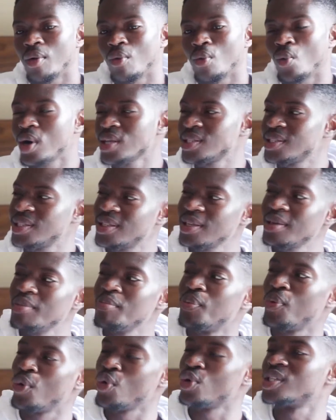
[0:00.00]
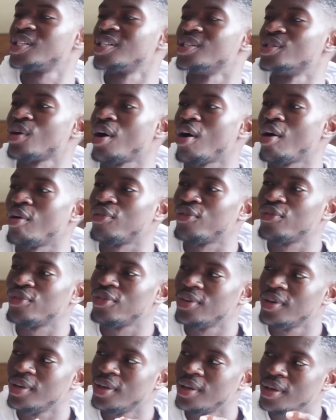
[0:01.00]
What's the importance of
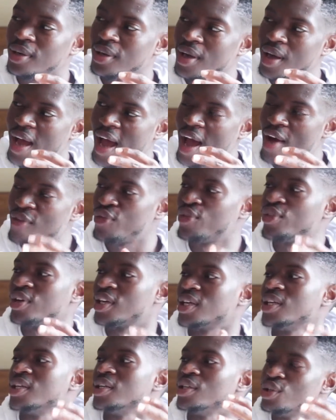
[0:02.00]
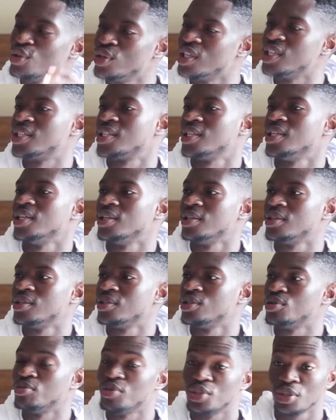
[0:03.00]
African
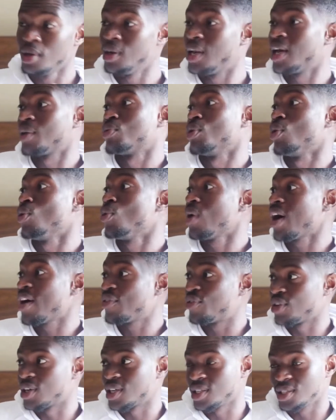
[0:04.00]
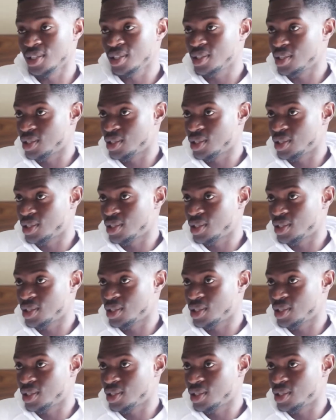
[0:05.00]
unity? The whole African